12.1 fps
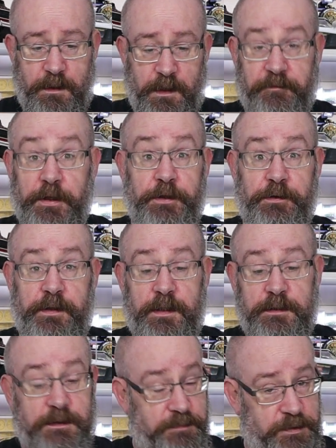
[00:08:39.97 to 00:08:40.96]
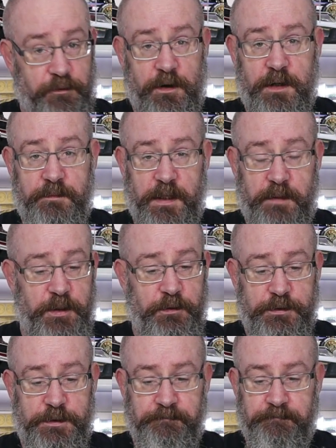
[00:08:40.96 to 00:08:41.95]
If you're new here, subscribe, that'd be
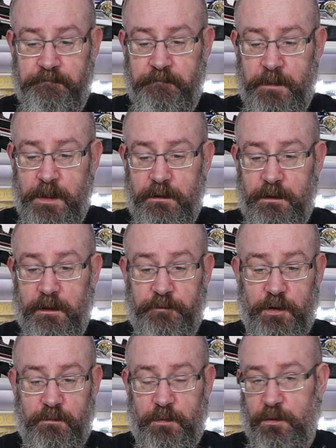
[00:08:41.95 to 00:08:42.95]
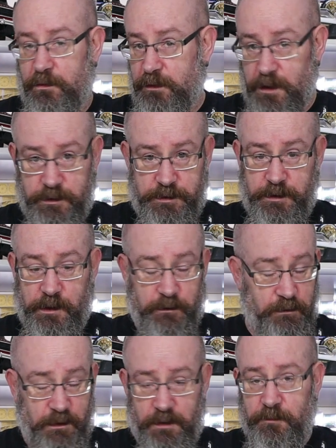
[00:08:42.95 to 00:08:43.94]
awesome. I've got more Losi, a
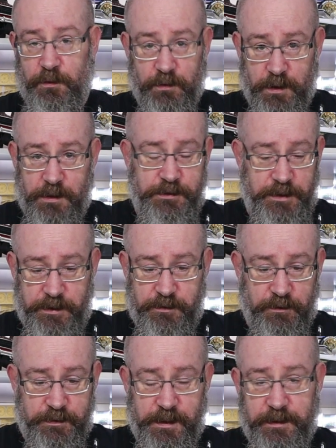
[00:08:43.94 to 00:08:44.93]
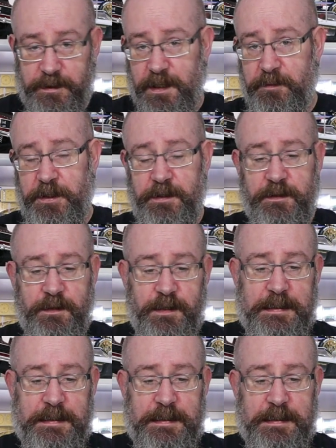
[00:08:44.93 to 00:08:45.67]
lot more Losi content coming.